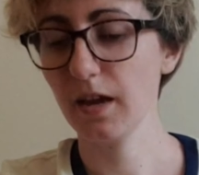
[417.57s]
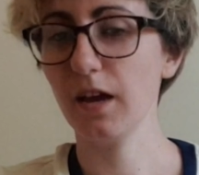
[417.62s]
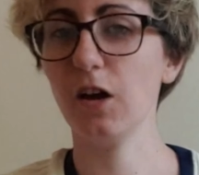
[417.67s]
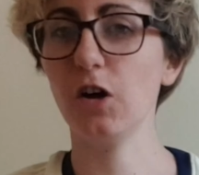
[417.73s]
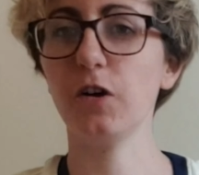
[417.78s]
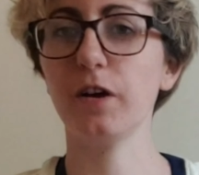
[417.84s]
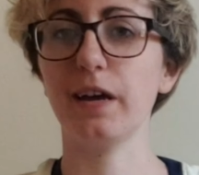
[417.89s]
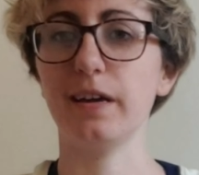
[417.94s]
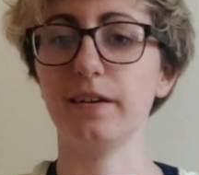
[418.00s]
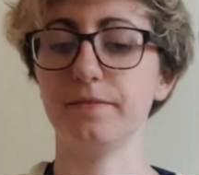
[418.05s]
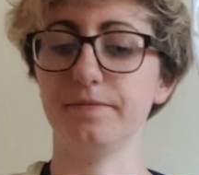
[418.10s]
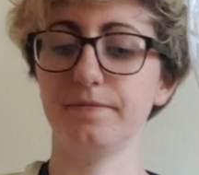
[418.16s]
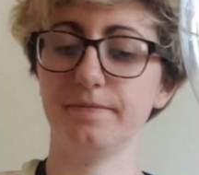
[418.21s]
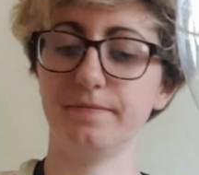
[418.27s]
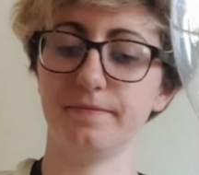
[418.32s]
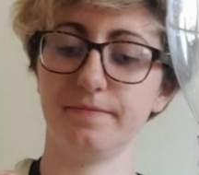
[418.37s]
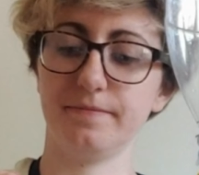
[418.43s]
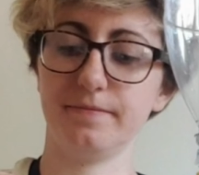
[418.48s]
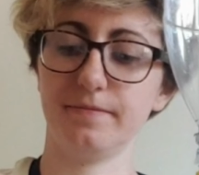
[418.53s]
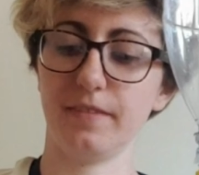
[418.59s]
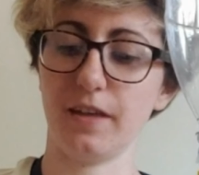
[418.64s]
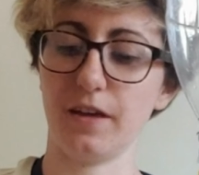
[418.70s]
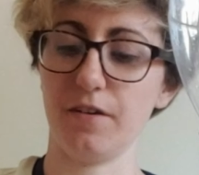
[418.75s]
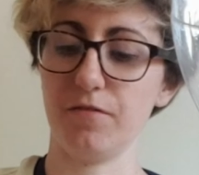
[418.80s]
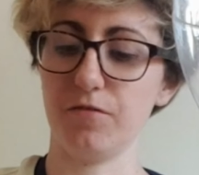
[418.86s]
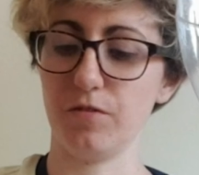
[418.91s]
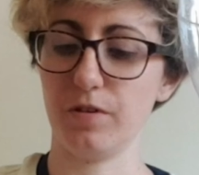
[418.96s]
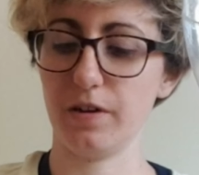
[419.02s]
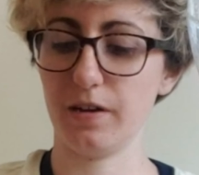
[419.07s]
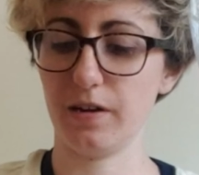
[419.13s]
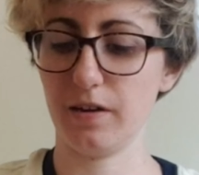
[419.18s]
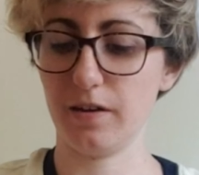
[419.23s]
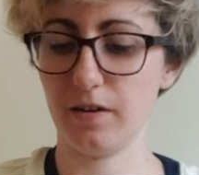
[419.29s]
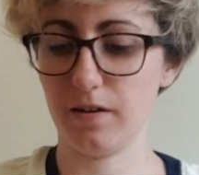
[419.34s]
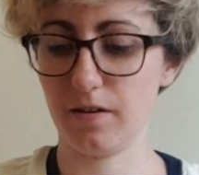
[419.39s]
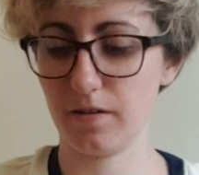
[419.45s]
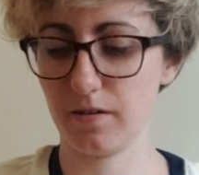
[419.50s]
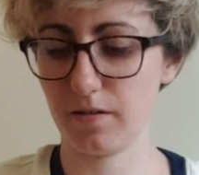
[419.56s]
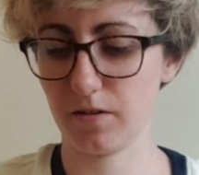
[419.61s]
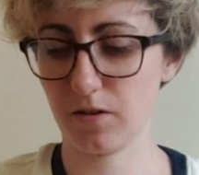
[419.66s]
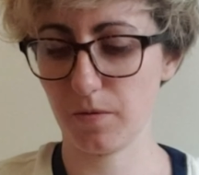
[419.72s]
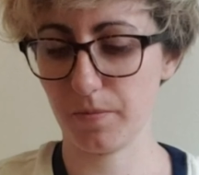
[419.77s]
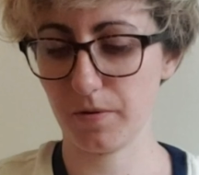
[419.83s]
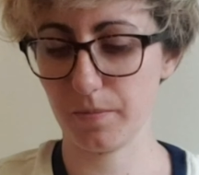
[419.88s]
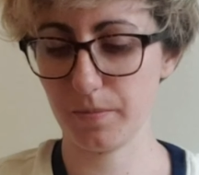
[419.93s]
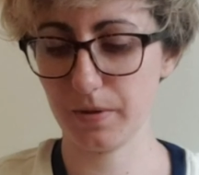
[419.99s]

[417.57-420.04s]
Okay, I've waited a couple of